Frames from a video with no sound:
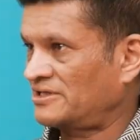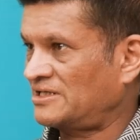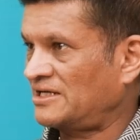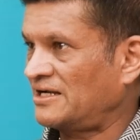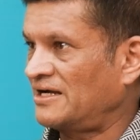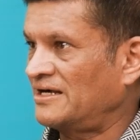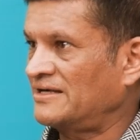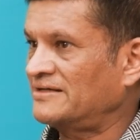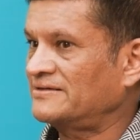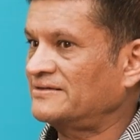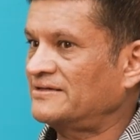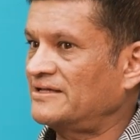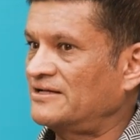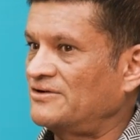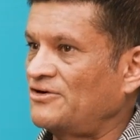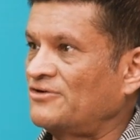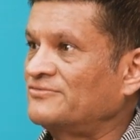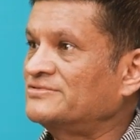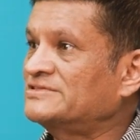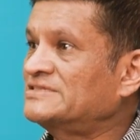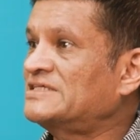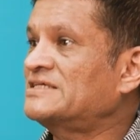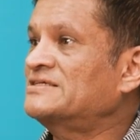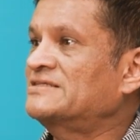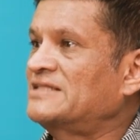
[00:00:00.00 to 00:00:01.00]
client, then
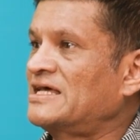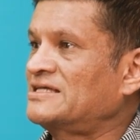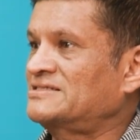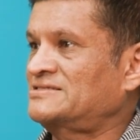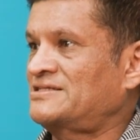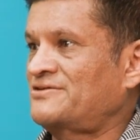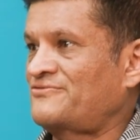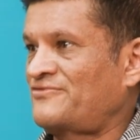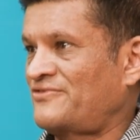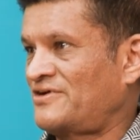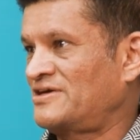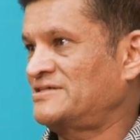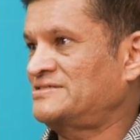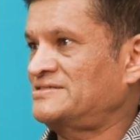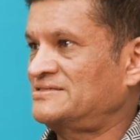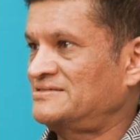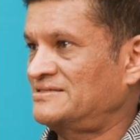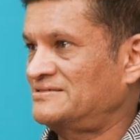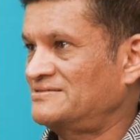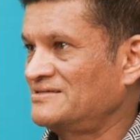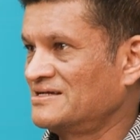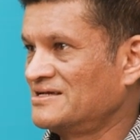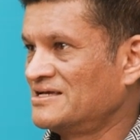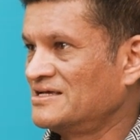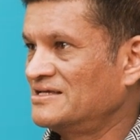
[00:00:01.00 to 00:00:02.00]
obviously that's the first
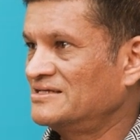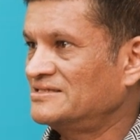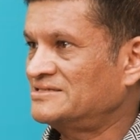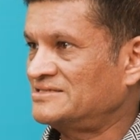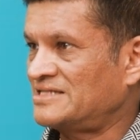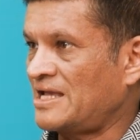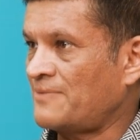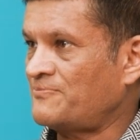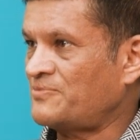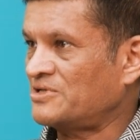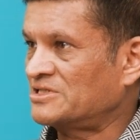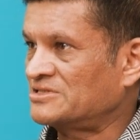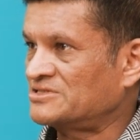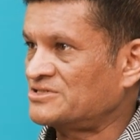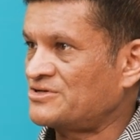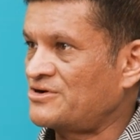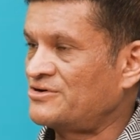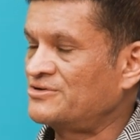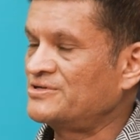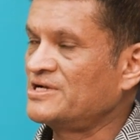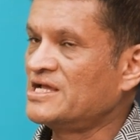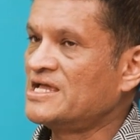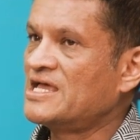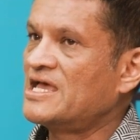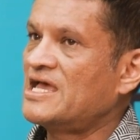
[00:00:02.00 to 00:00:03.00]
stepping
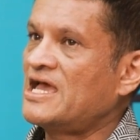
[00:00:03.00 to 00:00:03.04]
stone.